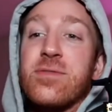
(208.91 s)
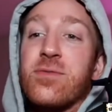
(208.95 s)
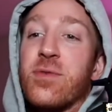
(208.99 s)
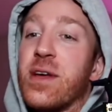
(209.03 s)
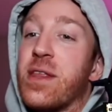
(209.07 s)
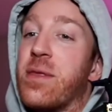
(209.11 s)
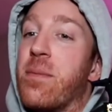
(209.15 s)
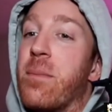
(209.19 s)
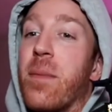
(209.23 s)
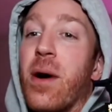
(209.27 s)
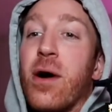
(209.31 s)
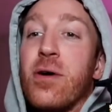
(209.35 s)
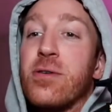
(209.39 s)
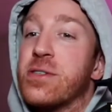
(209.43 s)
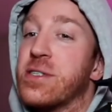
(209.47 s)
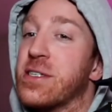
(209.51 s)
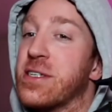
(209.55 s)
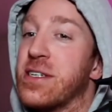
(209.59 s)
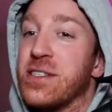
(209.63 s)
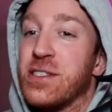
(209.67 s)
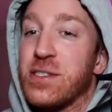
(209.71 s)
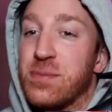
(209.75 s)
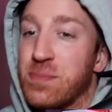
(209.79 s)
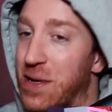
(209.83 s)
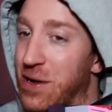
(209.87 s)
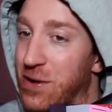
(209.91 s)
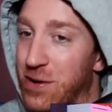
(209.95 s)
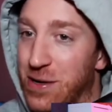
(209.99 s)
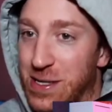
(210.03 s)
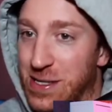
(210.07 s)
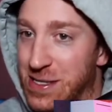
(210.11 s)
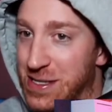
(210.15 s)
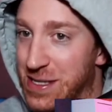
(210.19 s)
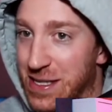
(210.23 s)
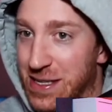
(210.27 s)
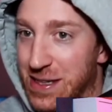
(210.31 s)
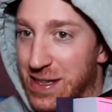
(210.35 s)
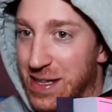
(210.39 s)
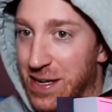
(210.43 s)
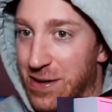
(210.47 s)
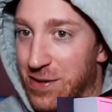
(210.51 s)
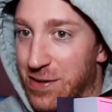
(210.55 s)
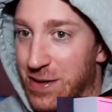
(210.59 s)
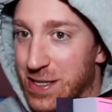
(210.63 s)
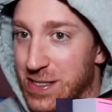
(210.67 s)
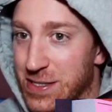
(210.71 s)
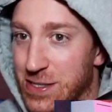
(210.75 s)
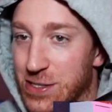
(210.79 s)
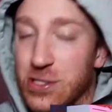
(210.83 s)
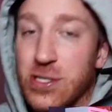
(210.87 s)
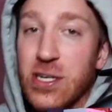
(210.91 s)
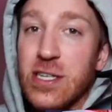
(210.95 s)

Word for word: with most conspiracy theories,